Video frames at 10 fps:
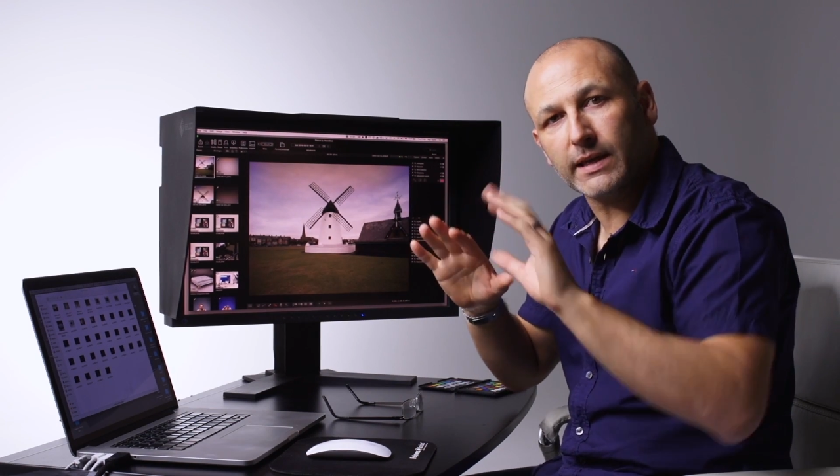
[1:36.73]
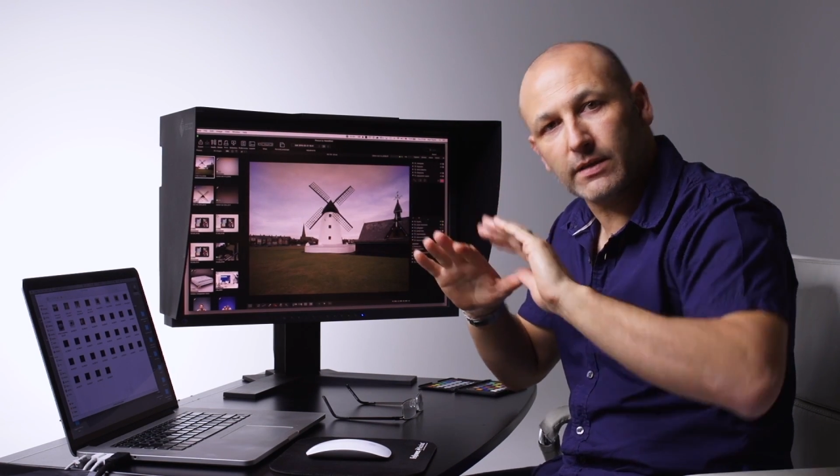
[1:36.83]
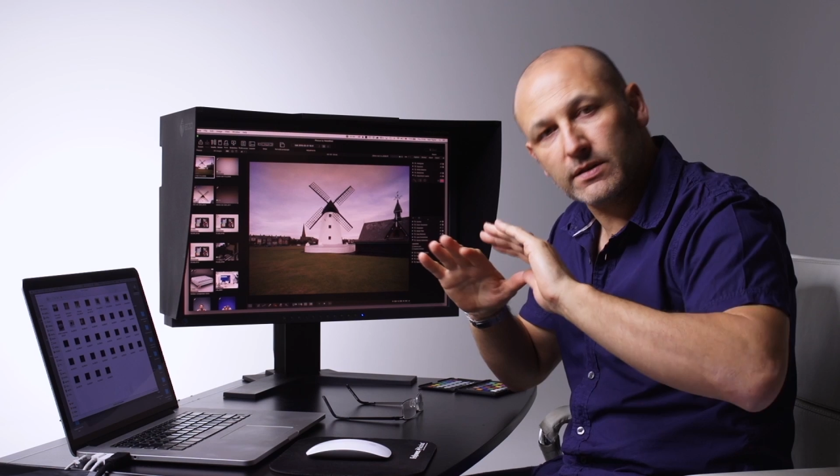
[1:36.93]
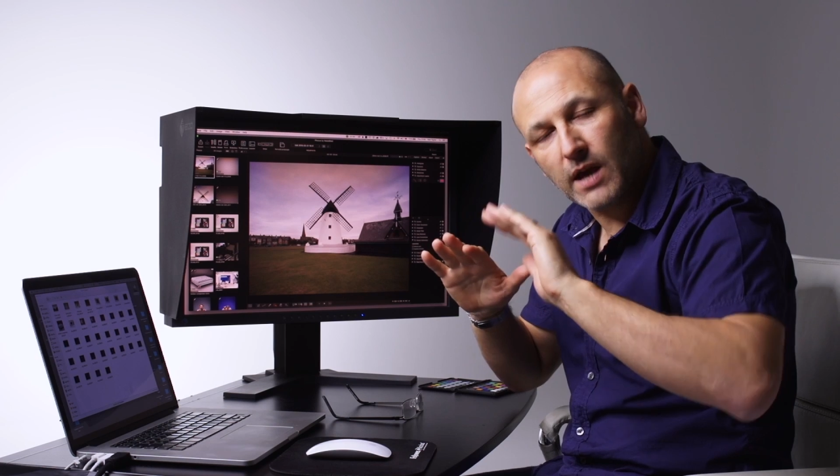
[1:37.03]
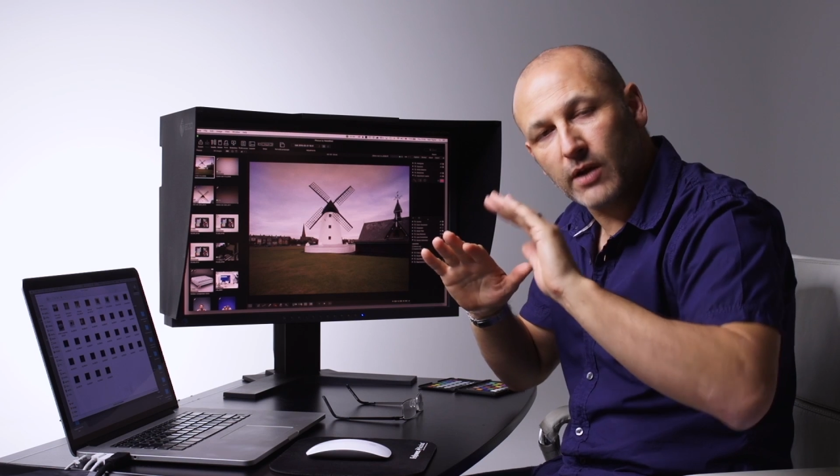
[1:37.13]
in
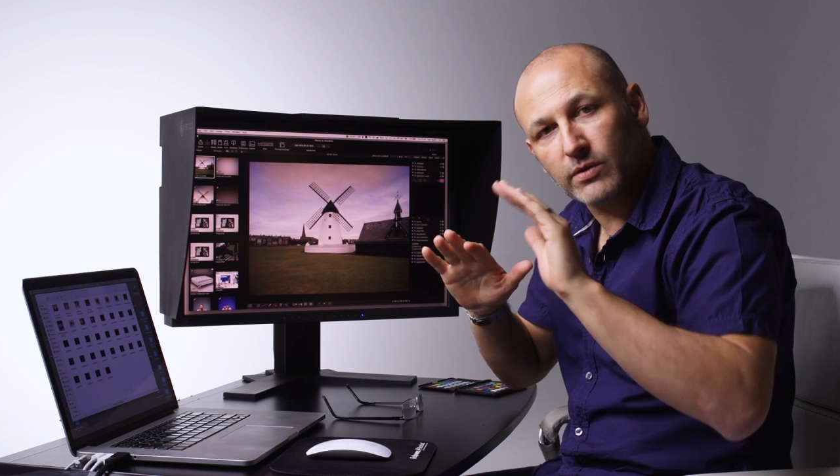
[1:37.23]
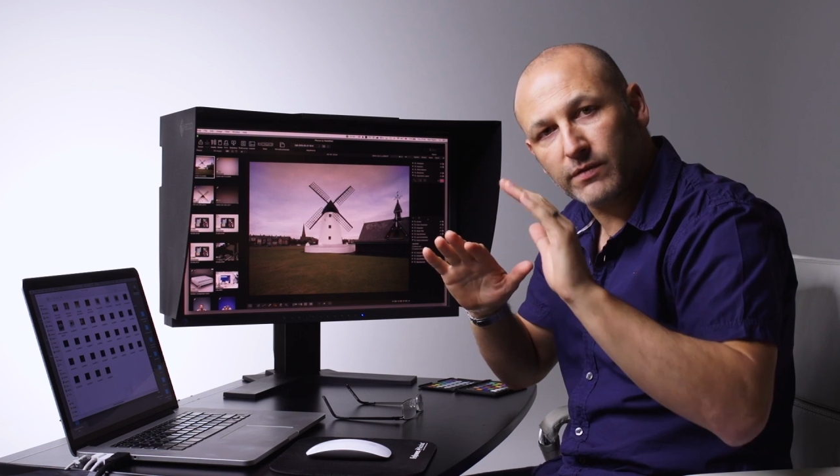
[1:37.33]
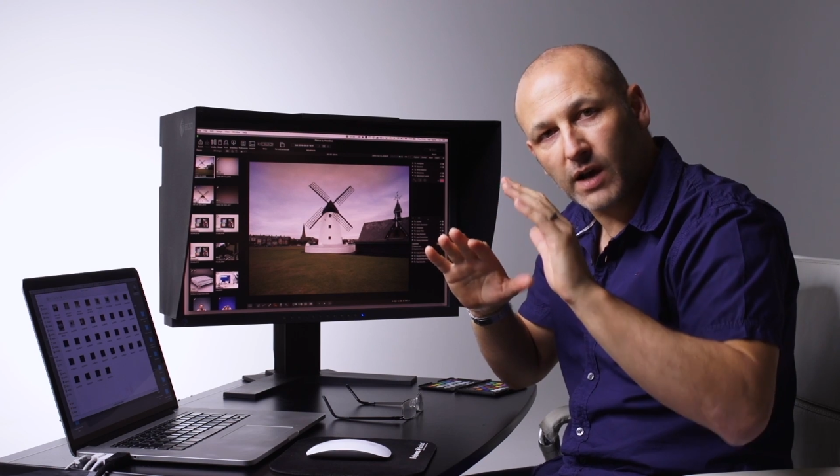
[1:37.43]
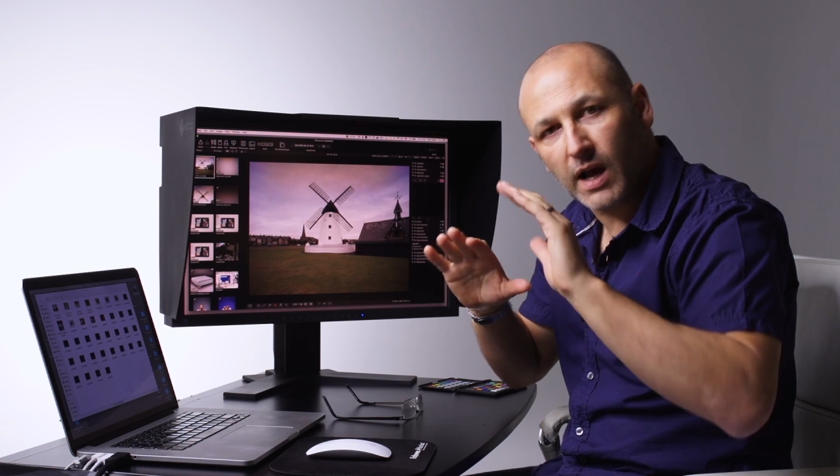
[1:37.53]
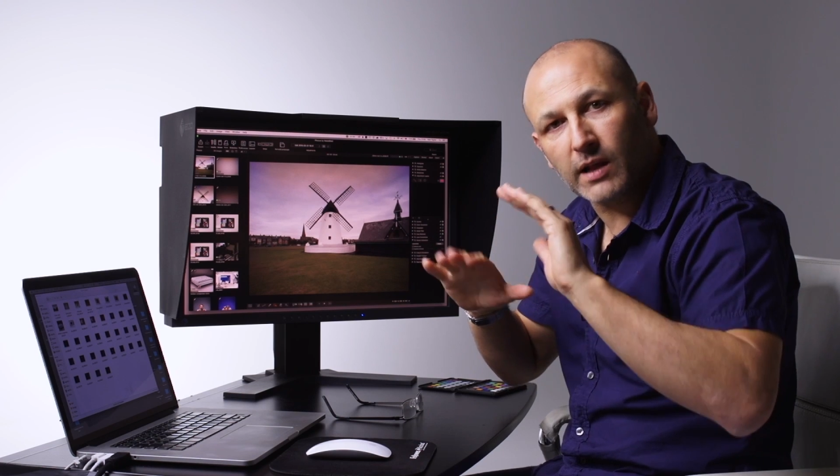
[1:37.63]
the tone
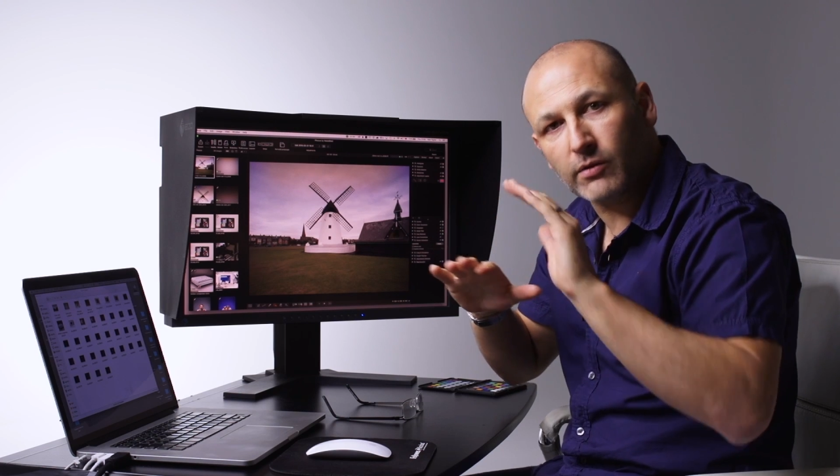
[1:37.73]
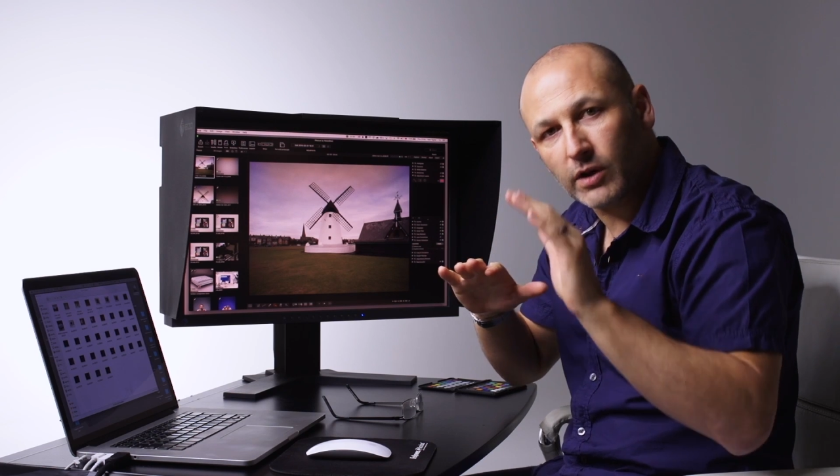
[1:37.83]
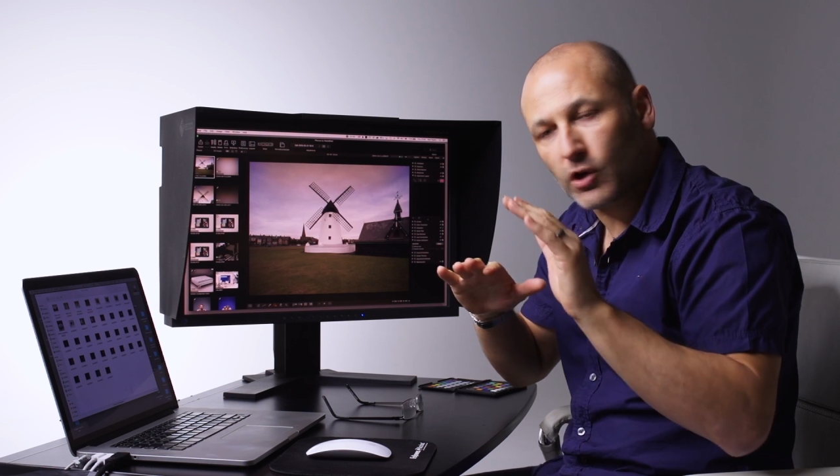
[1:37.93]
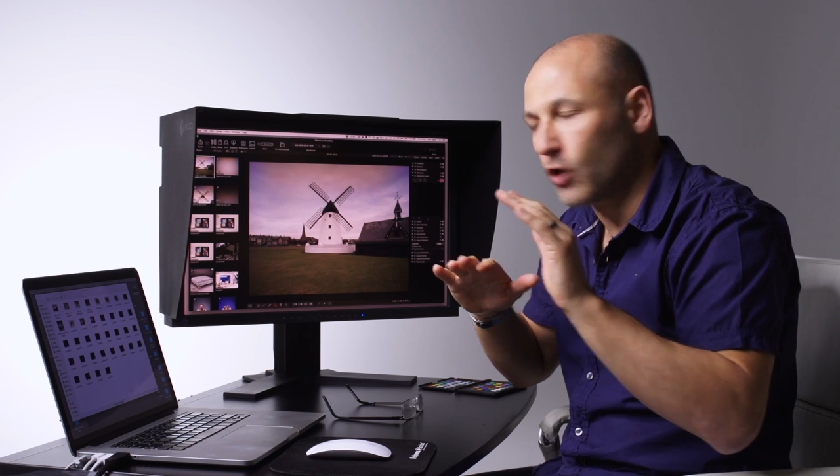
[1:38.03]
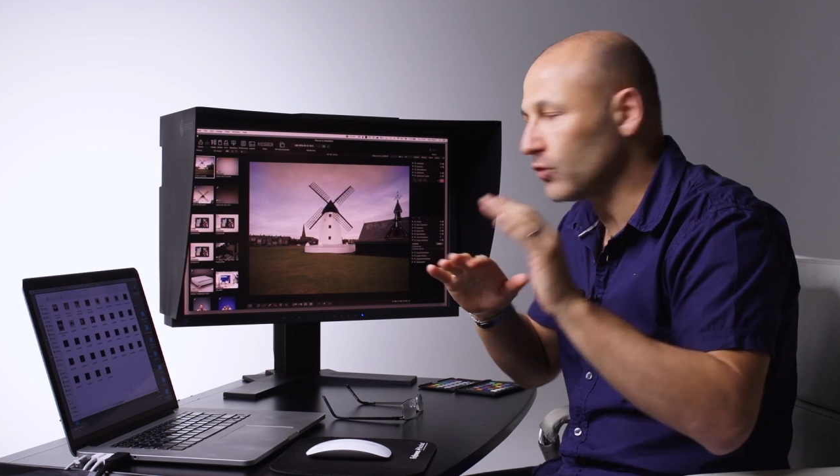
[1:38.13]
of colour
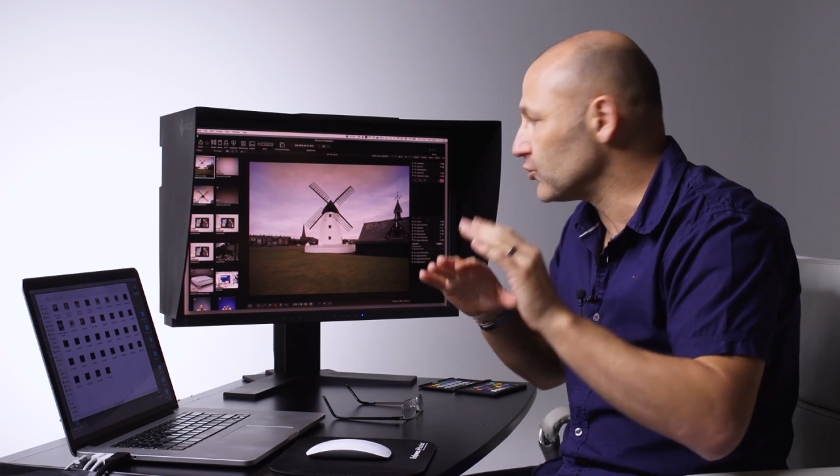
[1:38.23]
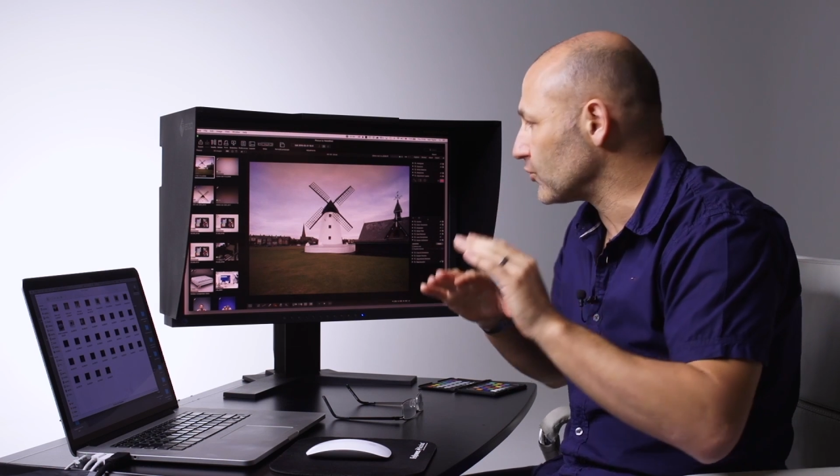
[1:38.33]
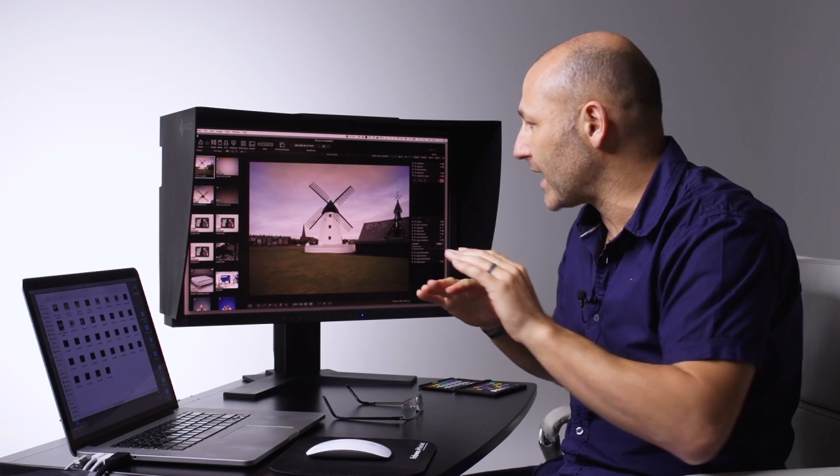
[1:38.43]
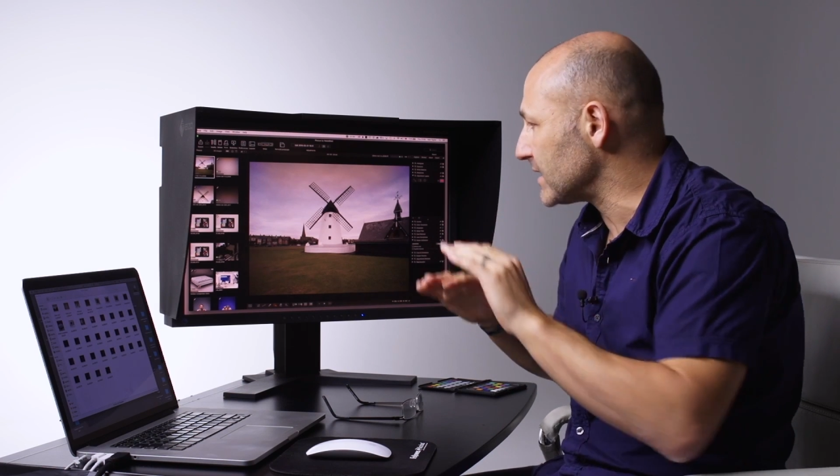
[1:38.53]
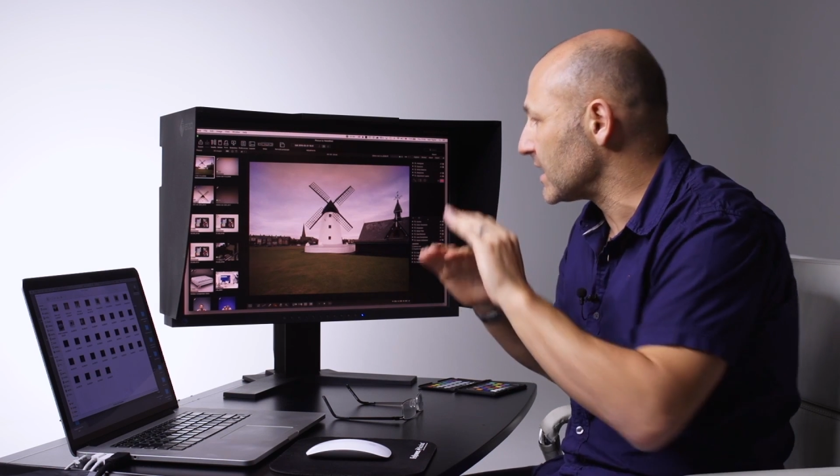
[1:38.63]
and
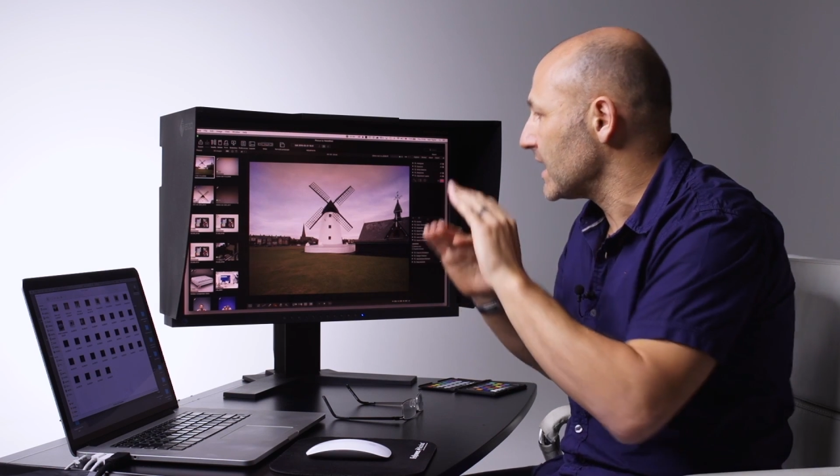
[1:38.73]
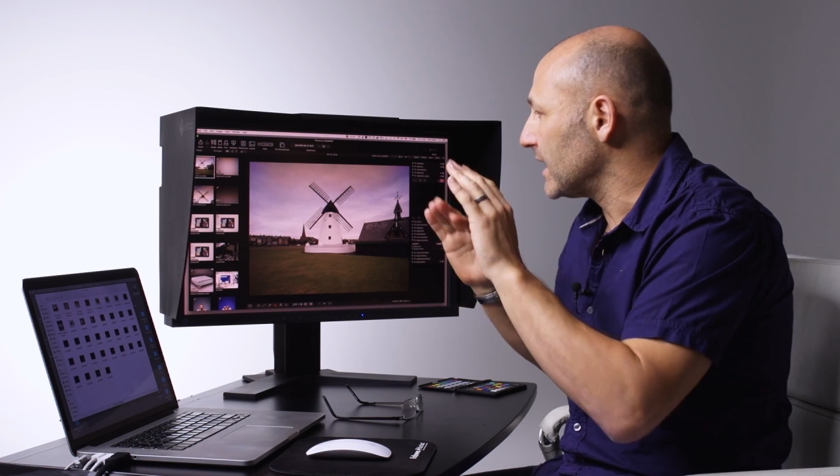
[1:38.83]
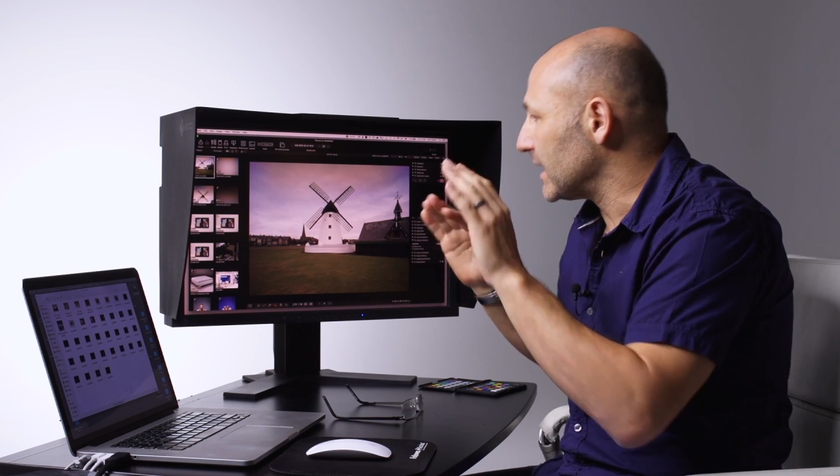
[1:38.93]
contrast